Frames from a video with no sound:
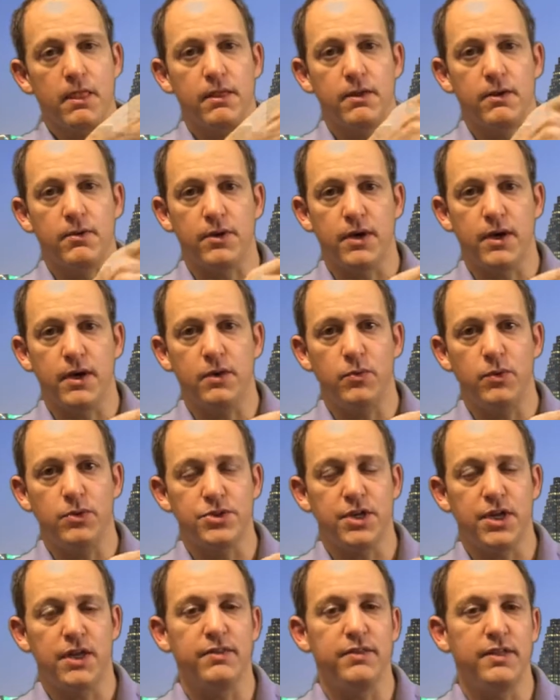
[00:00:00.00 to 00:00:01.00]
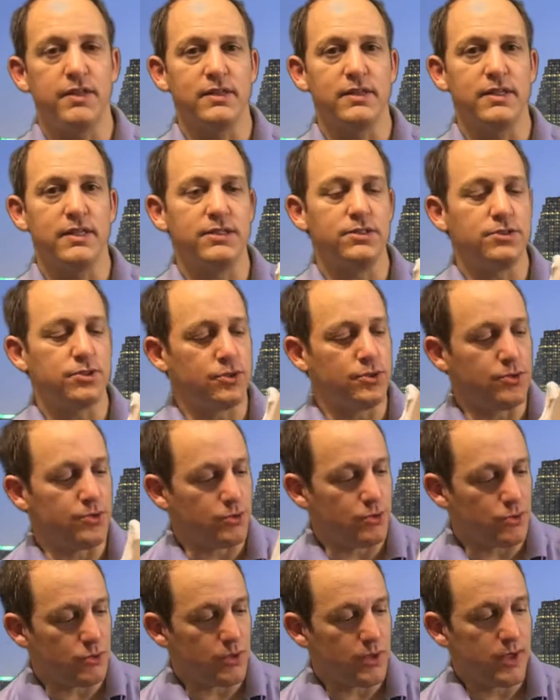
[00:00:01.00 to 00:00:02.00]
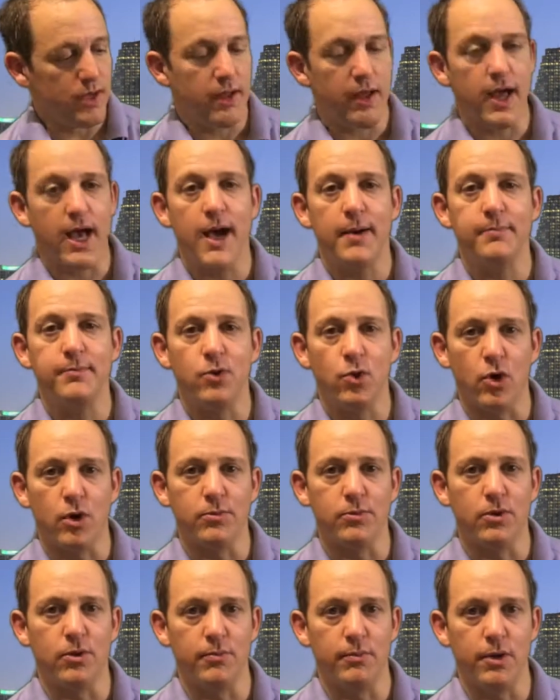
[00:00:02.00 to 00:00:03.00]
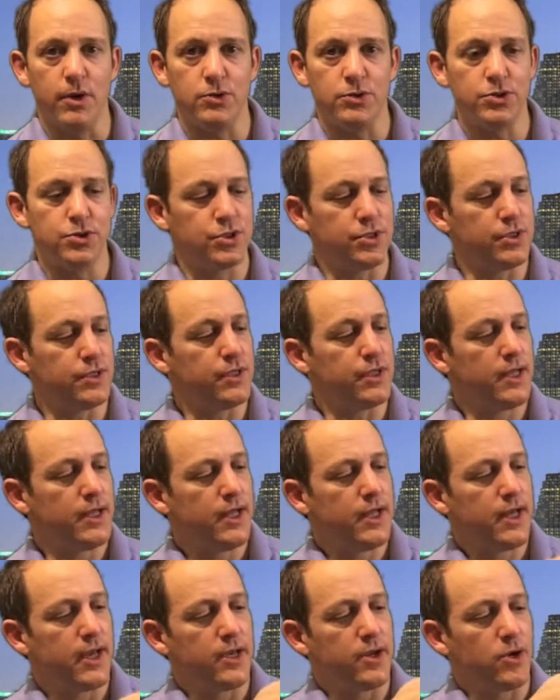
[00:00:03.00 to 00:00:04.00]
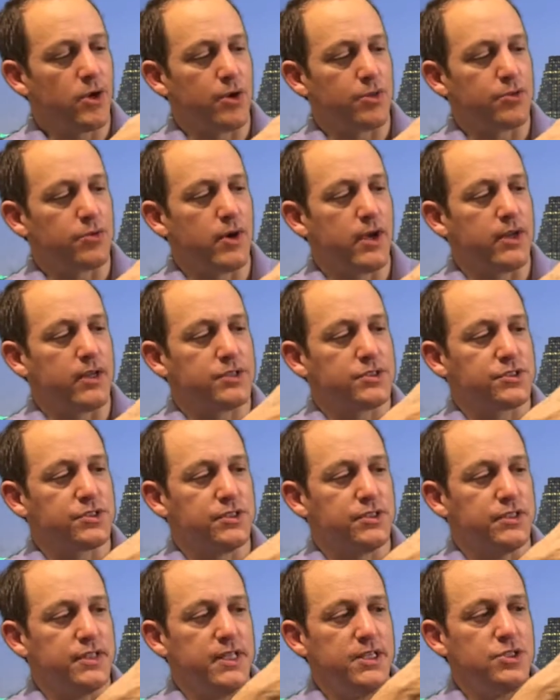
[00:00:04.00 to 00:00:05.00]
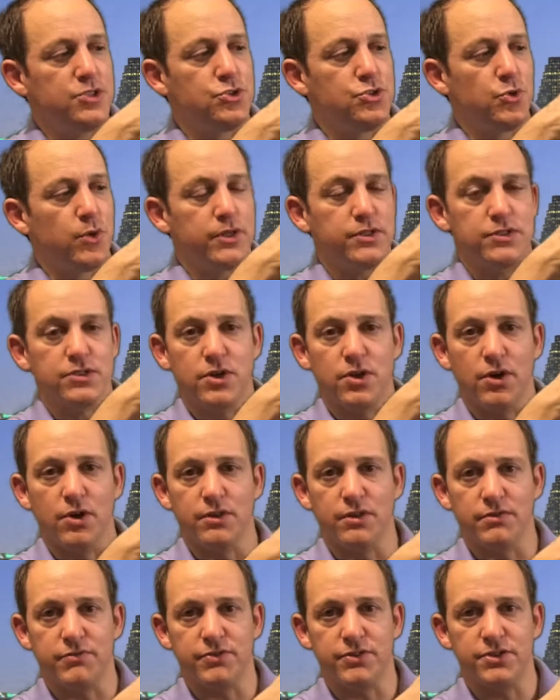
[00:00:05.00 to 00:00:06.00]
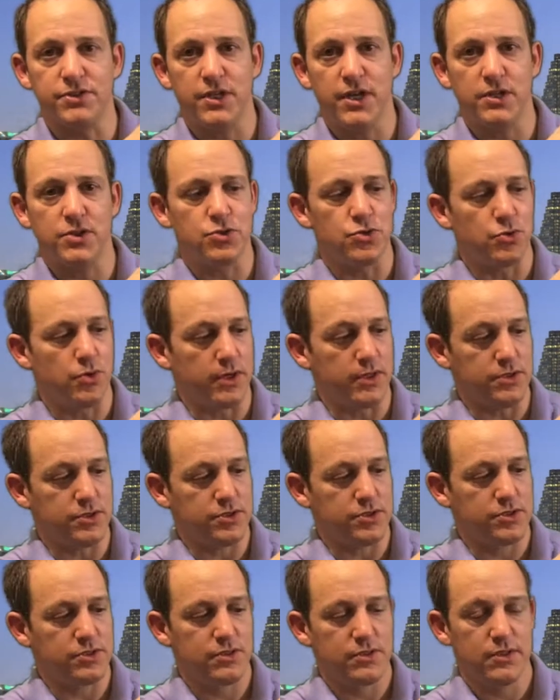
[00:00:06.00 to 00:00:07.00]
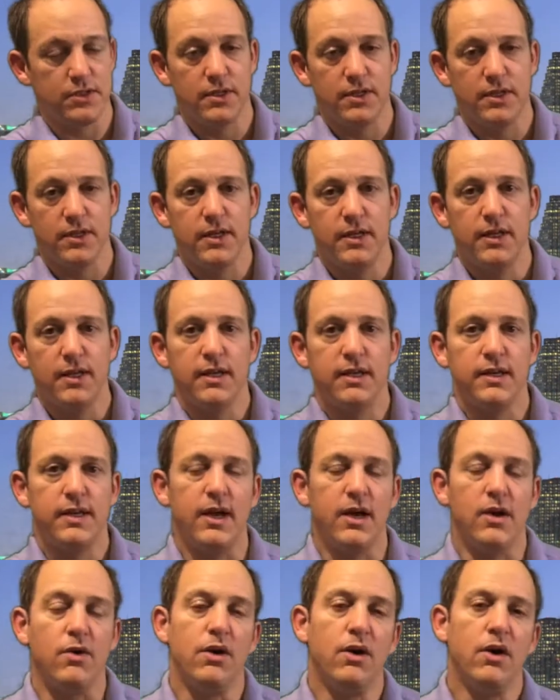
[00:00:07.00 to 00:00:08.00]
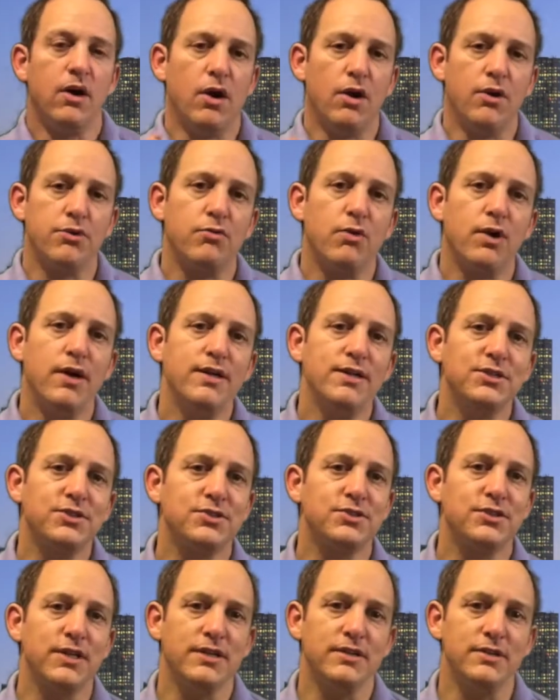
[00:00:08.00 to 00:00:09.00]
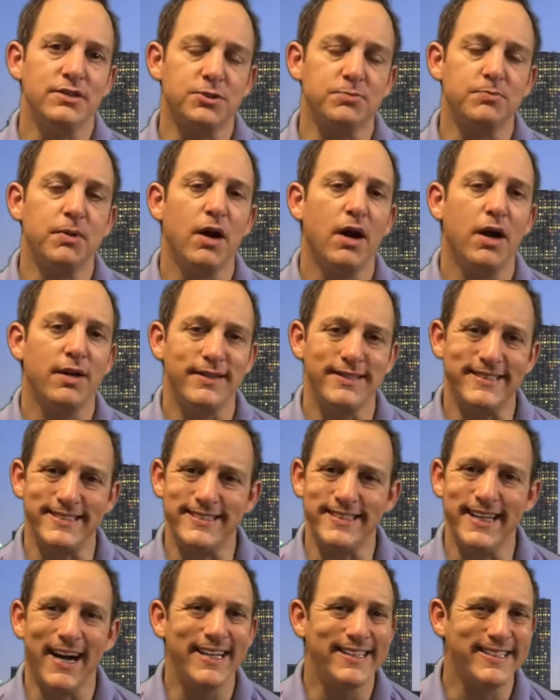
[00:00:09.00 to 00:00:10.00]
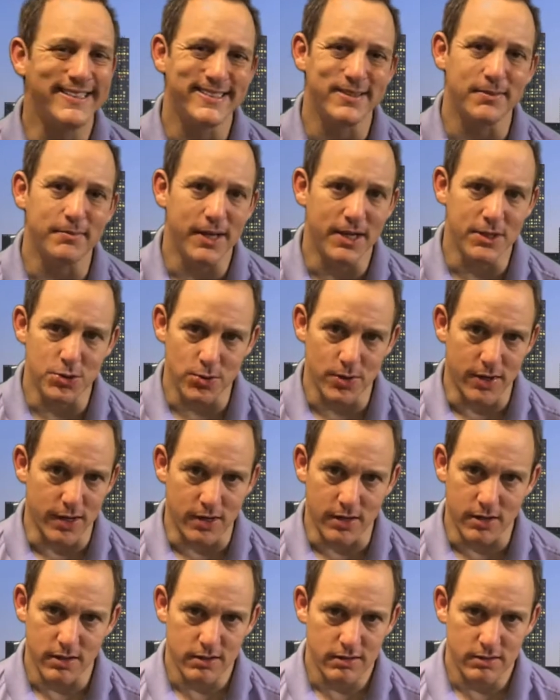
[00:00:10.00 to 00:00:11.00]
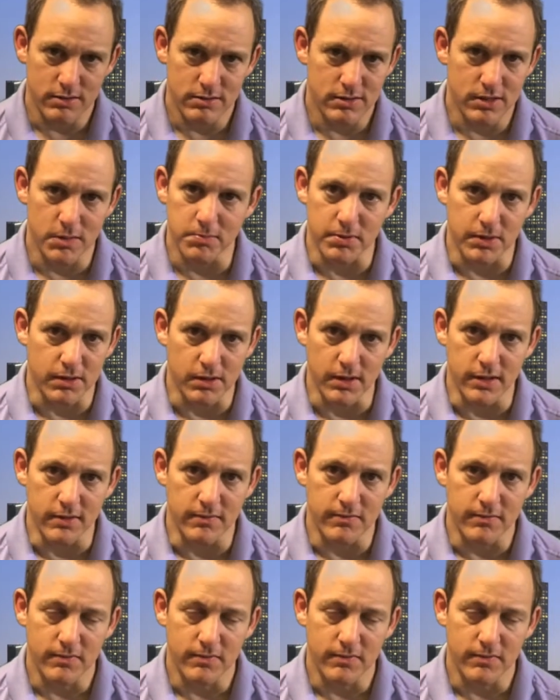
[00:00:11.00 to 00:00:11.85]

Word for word: okay, which can then lead to abnormal motion and arthritis in these joints called the facet joints. Now, arthritis in the spine is not symmetric, typically.